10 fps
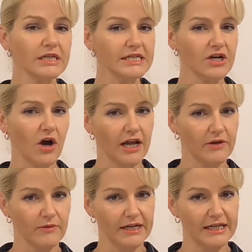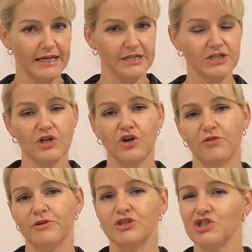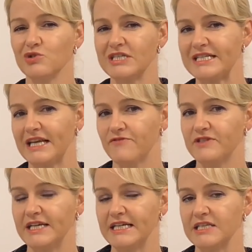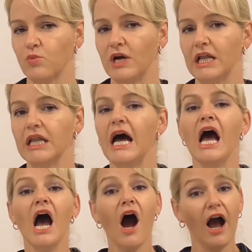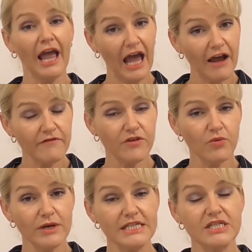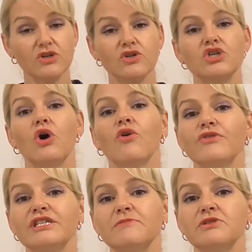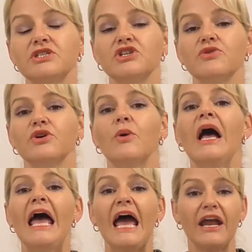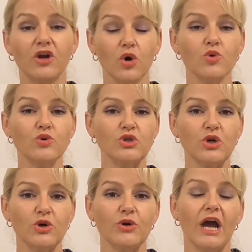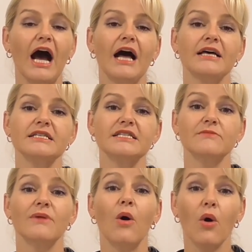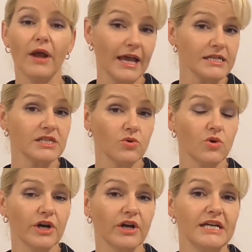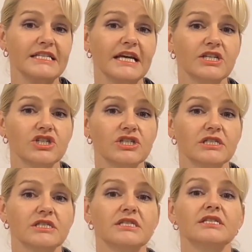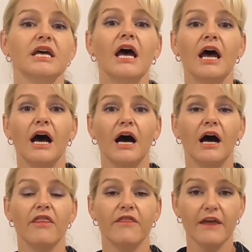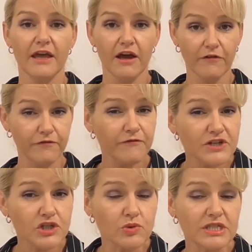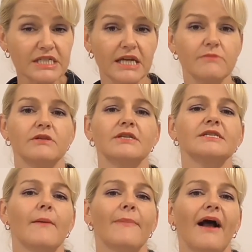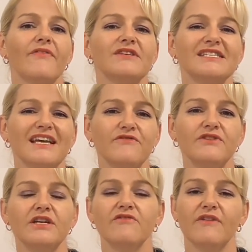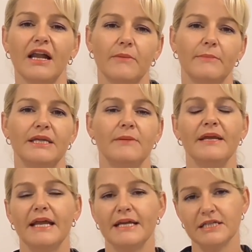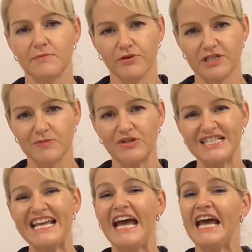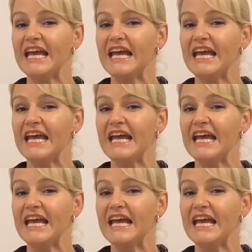really tightly regulated to help ensure safety as well. I have the research on this material, and also some cancer organizations, their official statements about the safety of aluminium in antiperspirants